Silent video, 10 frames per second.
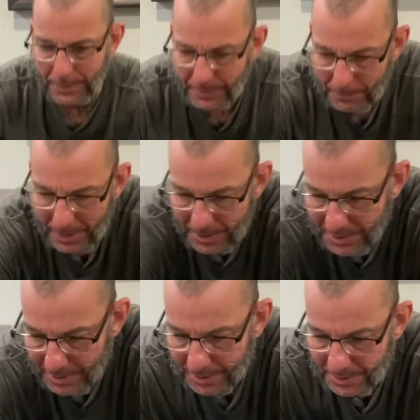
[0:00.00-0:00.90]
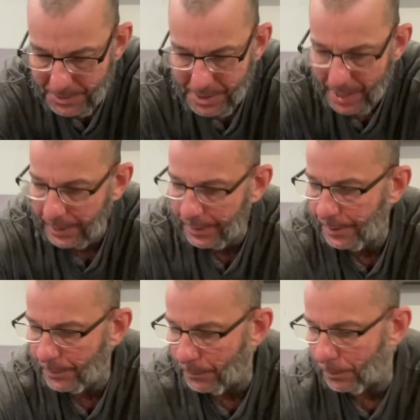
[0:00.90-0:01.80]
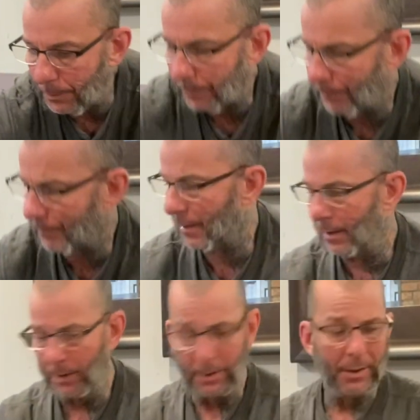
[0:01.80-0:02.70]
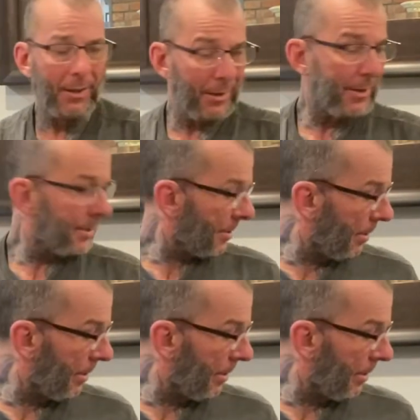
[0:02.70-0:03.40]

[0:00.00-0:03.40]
the best jacket in the world. Honestly,